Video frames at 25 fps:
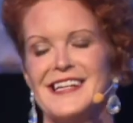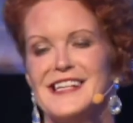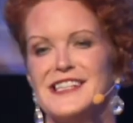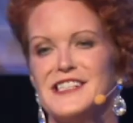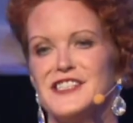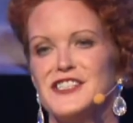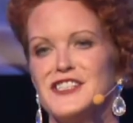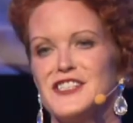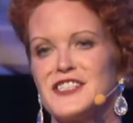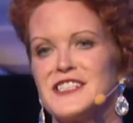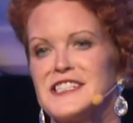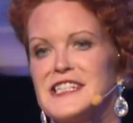it
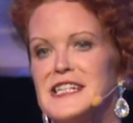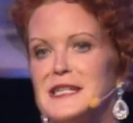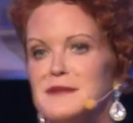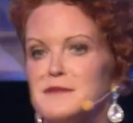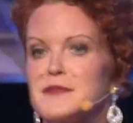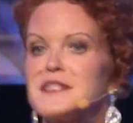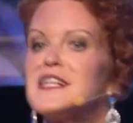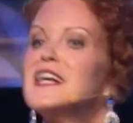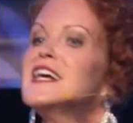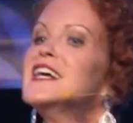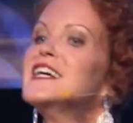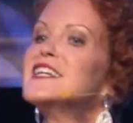into your
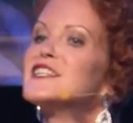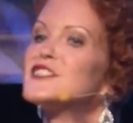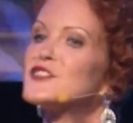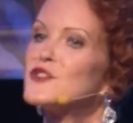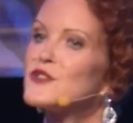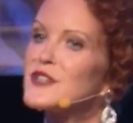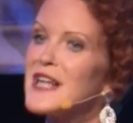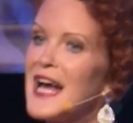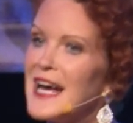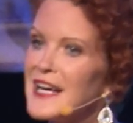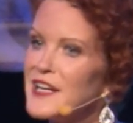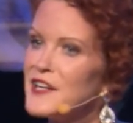teams.
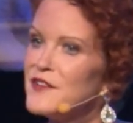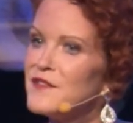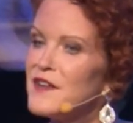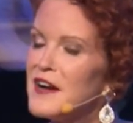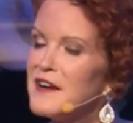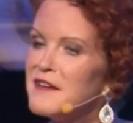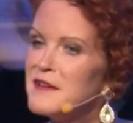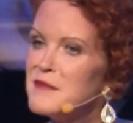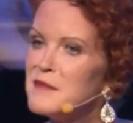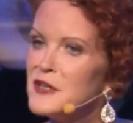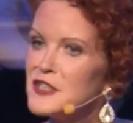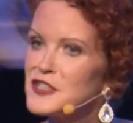So thank you
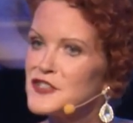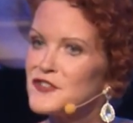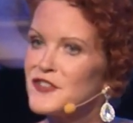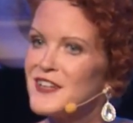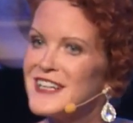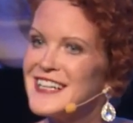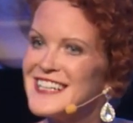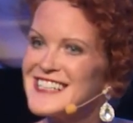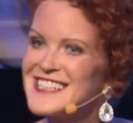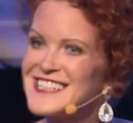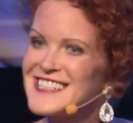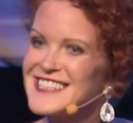very much
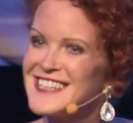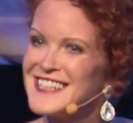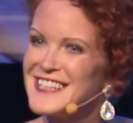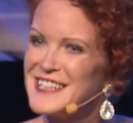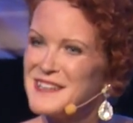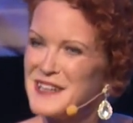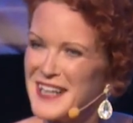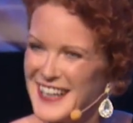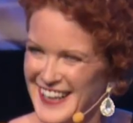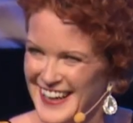for listening.